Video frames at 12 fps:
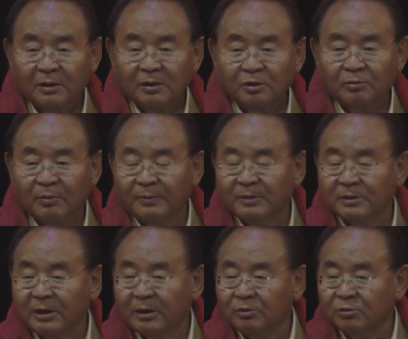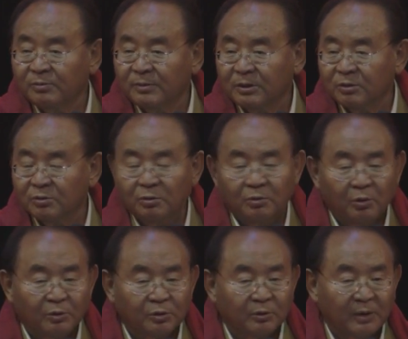you may be daydreaming, you don't
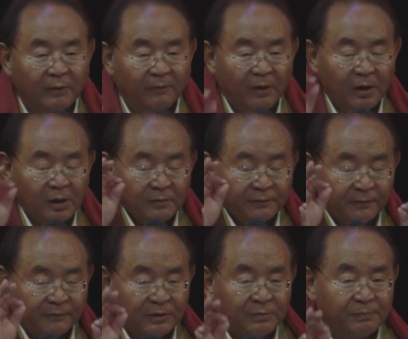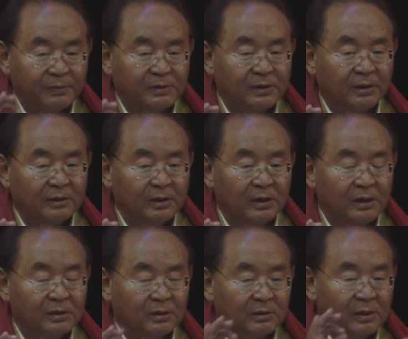know. So there 15%
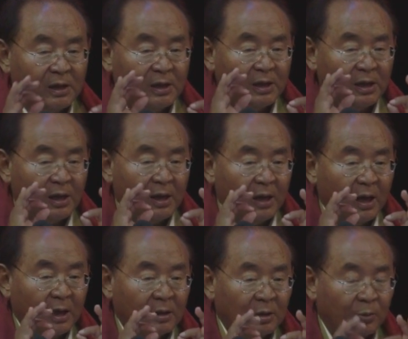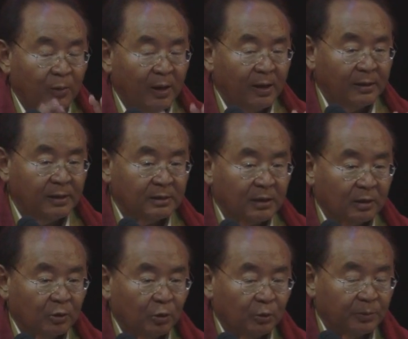is an awareness
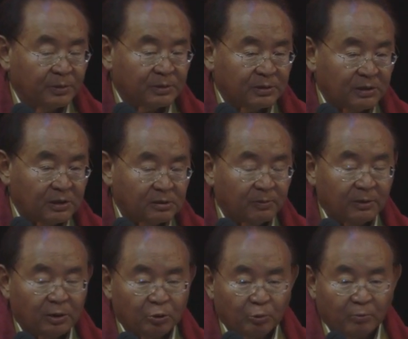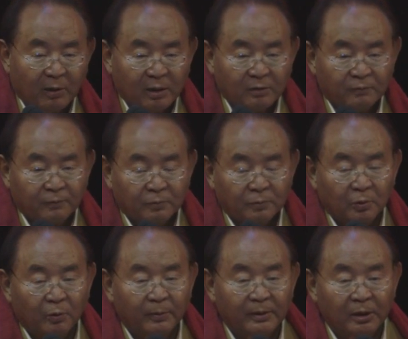that oversees whether you're mindful
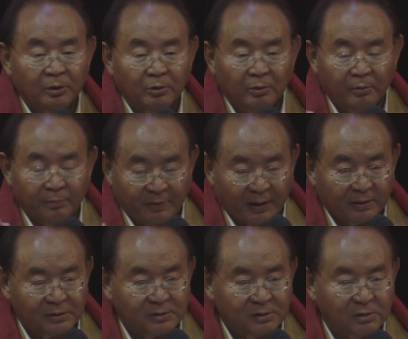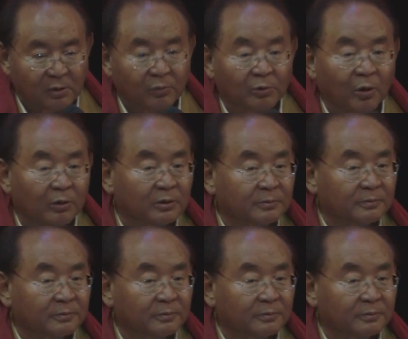or whether you're practicing or not.